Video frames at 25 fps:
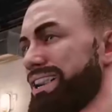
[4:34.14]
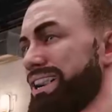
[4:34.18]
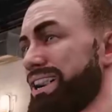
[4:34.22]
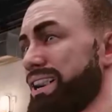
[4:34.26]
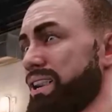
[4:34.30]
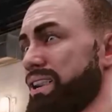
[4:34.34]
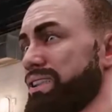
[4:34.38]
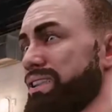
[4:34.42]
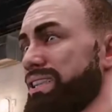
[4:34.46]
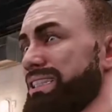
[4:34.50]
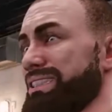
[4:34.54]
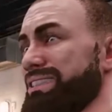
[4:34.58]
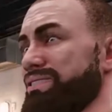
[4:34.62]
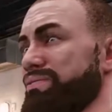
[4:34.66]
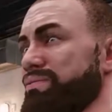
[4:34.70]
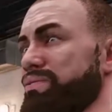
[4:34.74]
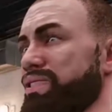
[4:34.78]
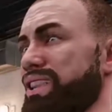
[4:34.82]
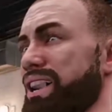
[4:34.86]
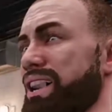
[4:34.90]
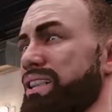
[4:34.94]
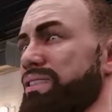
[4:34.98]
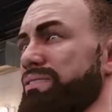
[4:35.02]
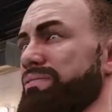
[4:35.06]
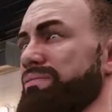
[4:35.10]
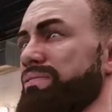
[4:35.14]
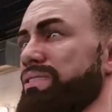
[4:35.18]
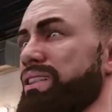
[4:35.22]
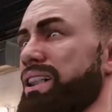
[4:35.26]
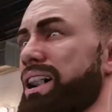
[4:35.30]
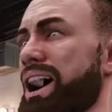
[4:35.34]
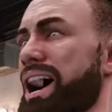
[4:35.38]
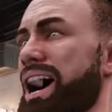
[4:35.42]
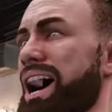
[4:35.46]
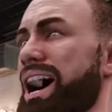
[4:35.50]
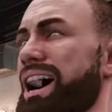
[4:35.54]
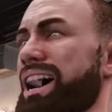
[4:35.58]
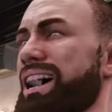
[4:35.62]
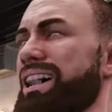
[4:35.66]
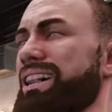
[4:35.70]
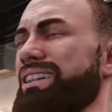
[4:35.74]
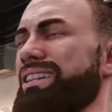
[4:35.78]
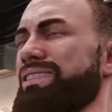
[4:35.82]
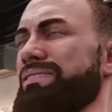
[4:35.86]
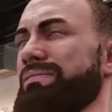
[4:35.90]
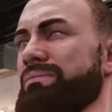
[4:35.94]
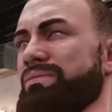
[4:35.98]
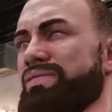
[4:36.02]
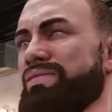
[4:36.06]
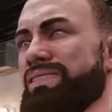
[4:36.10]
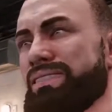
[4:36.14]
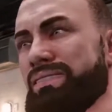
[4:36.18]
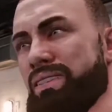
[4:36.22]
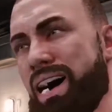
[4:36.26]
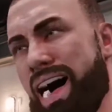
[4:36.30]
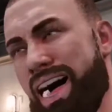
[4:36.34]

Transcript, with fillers: Cheers mate. Well, nice to